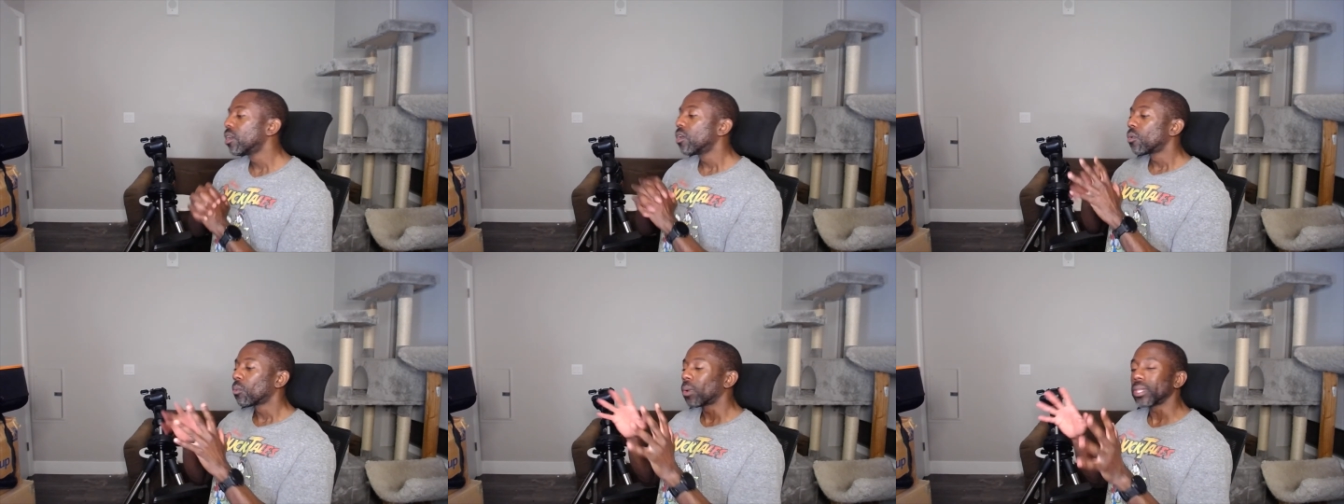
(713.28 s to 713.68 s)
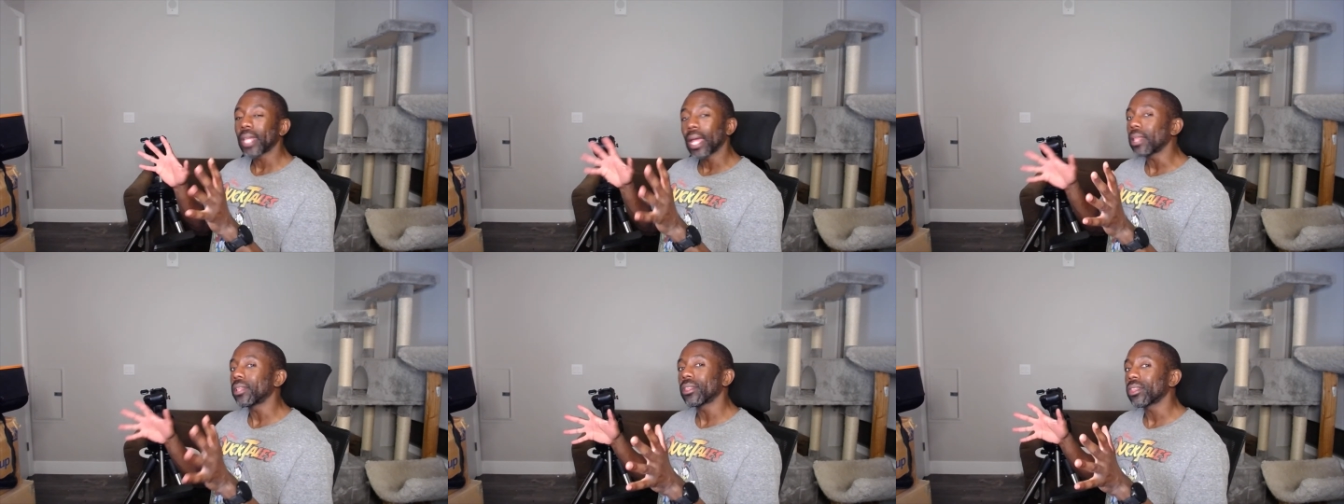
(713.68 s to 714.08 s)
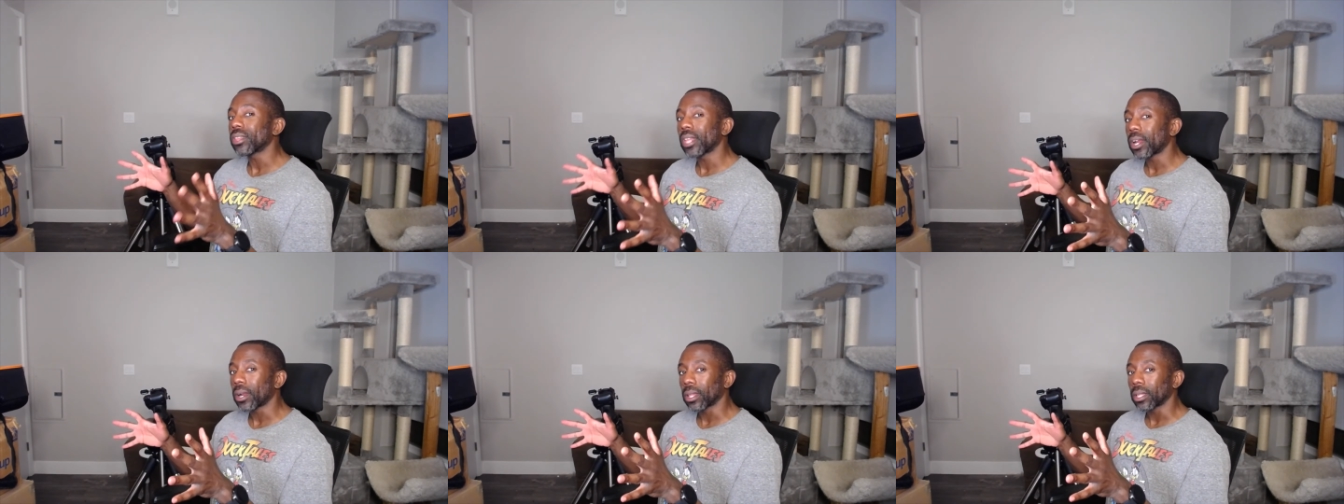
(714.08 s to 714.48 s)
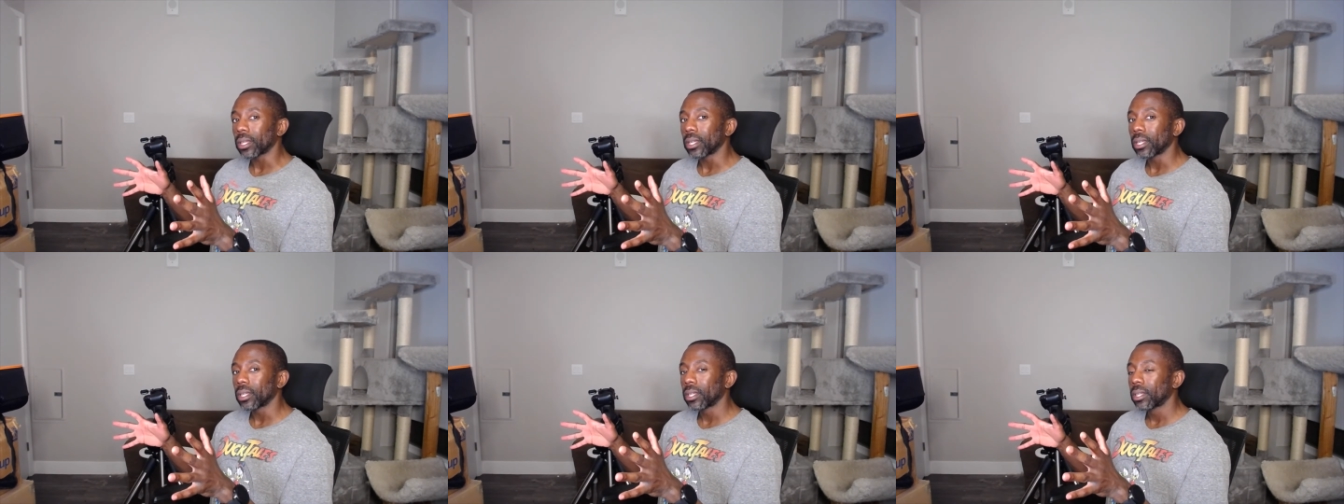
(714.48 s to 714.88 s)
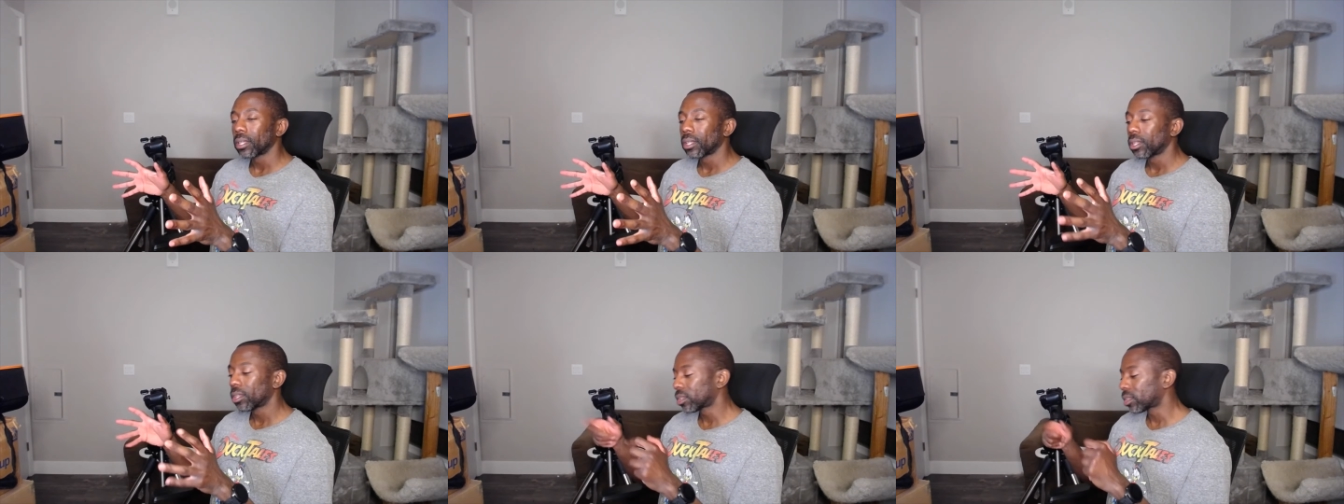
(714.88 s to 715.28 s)
Well, not necessarily.
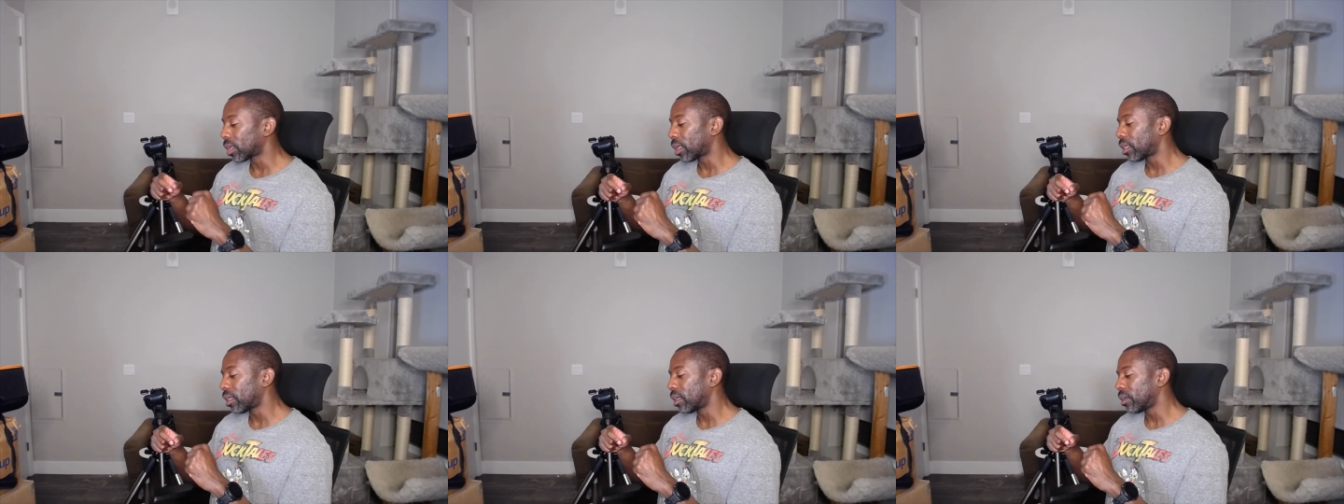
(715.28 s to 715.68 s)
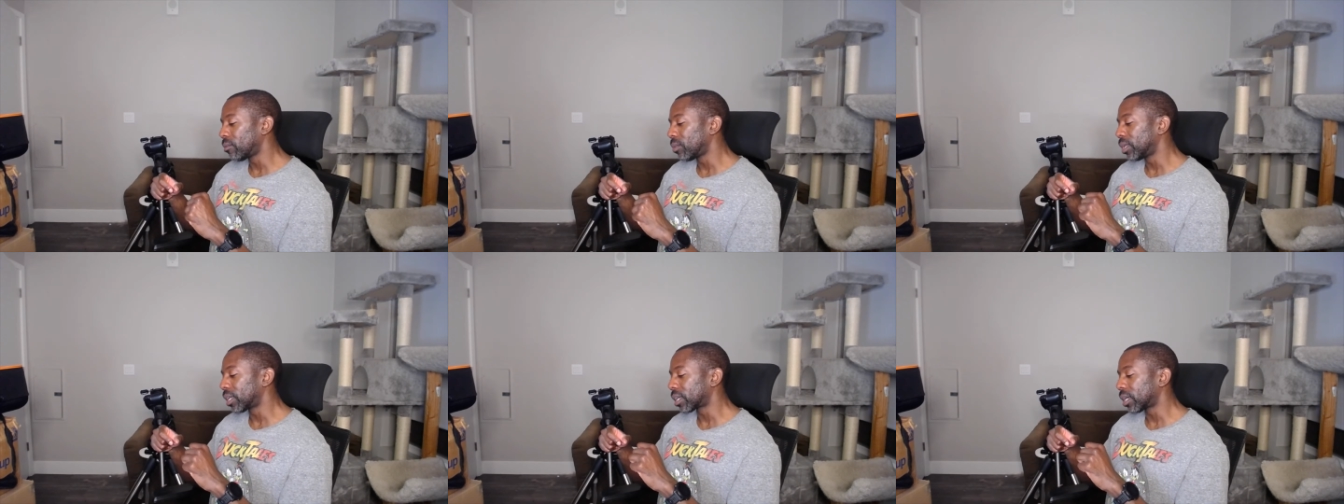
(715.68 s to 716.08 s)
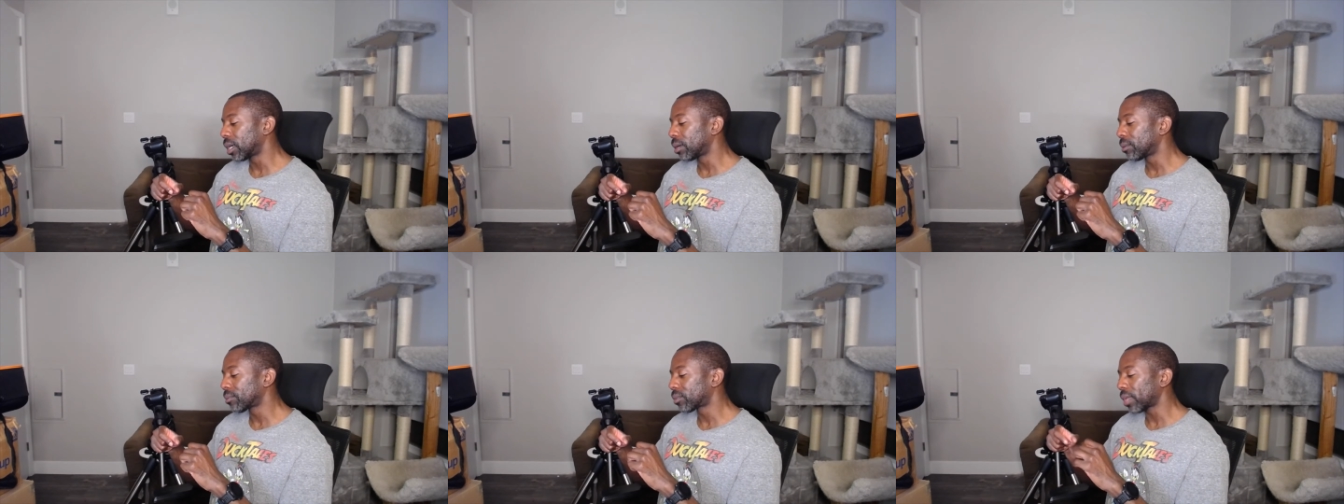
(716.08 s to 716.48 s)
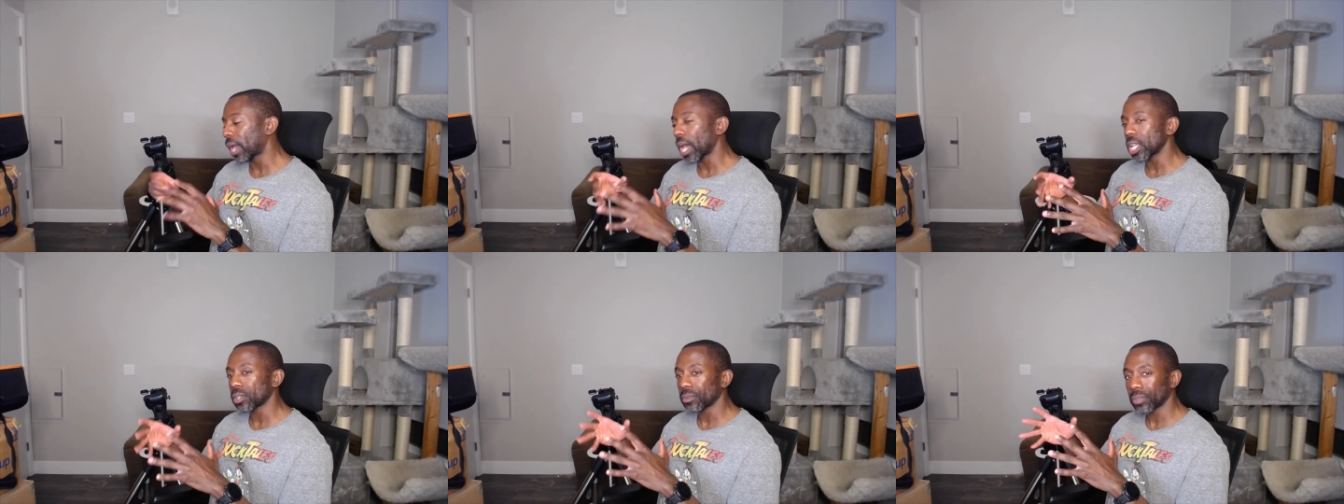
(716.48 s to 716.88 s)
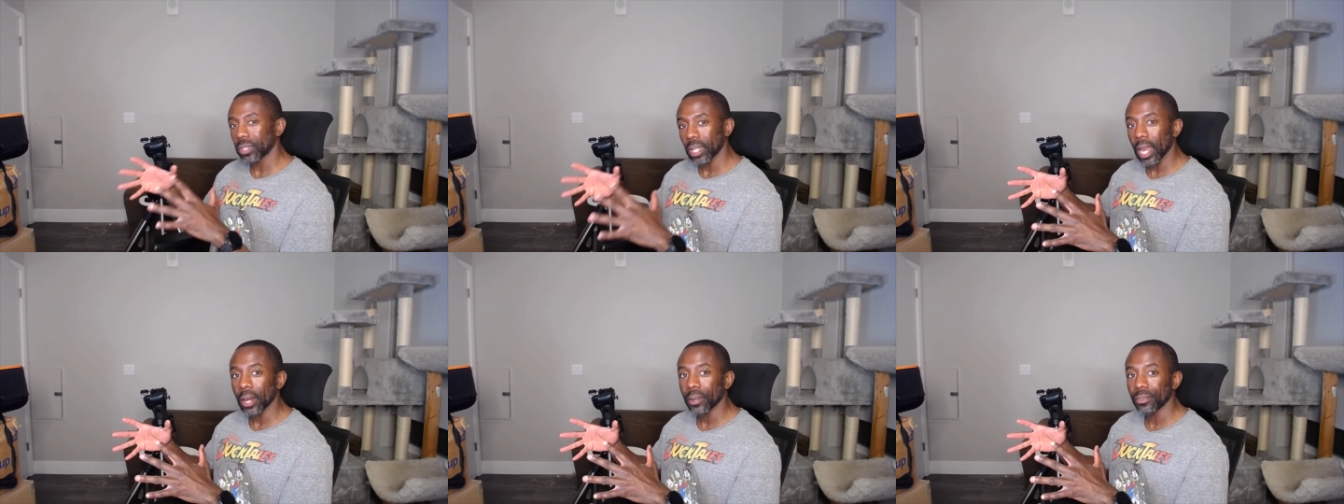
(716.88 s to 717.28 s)
So, and when it comes to
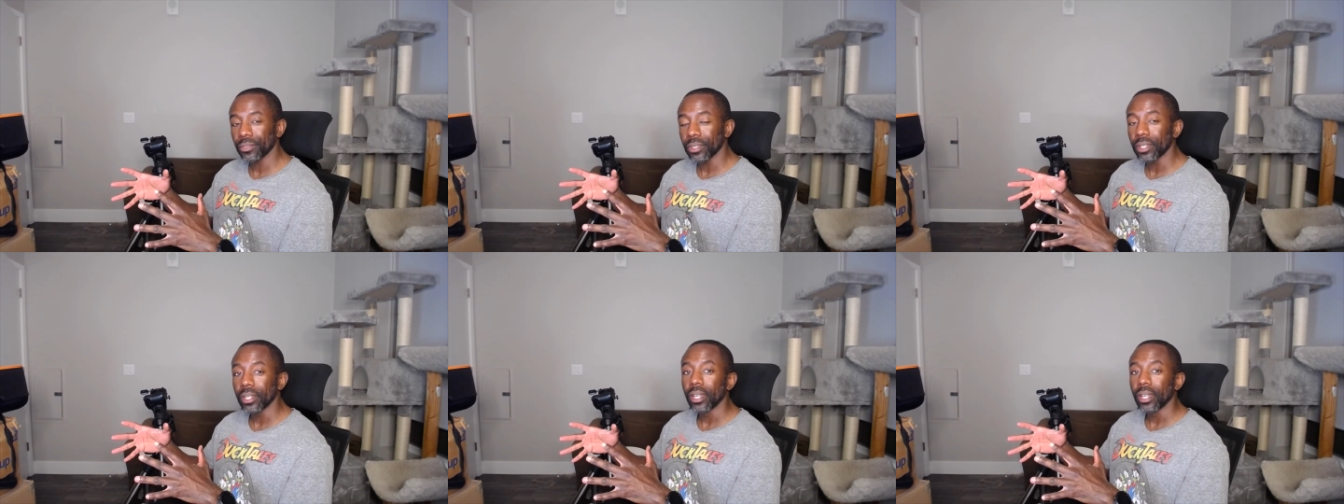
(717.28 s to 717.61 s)
astrophotography,